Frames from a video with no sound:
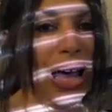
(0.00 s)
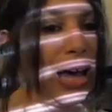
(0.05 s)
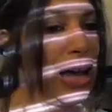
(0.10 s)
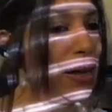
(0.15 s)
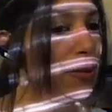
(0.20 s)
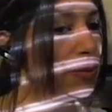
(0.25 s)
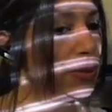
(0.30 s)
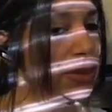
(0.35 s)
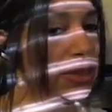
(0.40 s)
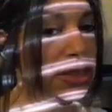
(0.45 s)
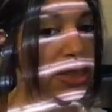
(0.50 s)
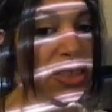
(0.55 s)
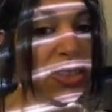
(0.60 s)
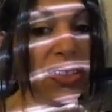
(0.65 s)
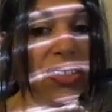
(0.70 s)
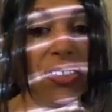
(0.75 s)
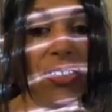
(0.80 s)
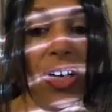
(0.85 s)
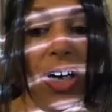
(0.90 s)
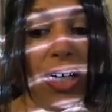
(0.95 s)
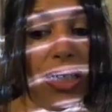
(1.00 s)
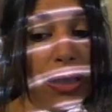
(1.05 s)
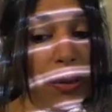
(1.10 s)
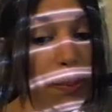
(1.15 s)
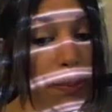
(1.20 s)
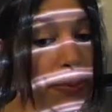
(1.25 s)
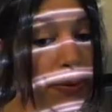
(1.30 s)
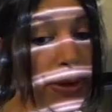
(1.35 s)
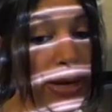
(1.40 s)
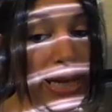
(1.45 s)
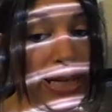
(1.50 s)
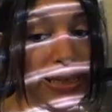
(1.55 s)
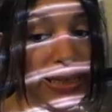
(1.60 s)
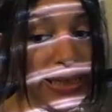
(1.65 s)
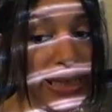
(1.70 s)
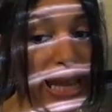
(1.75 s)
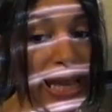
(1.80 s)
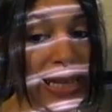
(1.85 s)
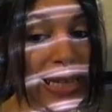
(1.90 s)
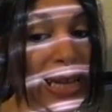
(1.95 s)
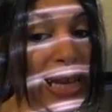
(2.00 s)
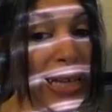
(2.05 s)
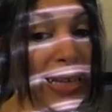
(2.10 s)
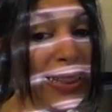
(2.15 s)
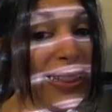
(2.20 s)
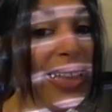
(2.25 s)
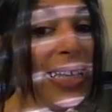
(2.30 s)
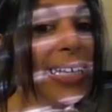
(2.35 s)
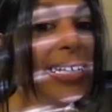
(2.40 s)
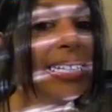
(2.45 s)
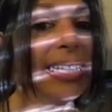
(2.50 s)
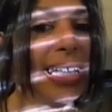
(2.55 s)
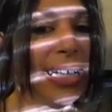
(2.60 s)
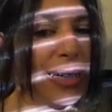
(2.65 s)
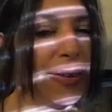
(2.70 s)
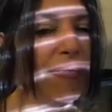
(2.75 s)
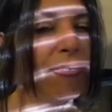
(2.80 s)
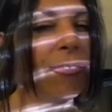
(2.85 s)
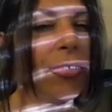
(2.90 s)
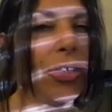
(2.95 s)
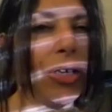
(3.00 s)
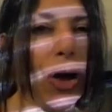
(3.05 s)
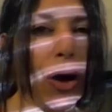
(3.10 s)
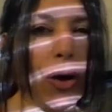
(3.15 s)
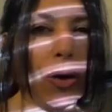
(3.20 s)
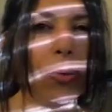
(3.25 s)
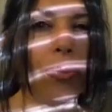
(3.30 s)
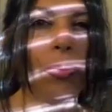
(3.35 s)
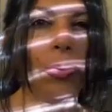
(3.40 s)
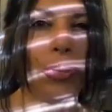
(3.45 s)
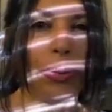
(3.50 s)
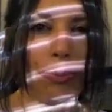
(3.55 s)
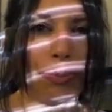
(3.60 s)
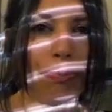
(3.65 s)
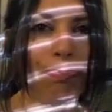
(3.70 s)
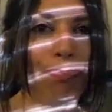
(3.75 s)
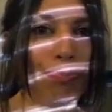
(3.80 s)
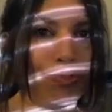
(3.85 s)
I was not impressed. And I think that if y'all would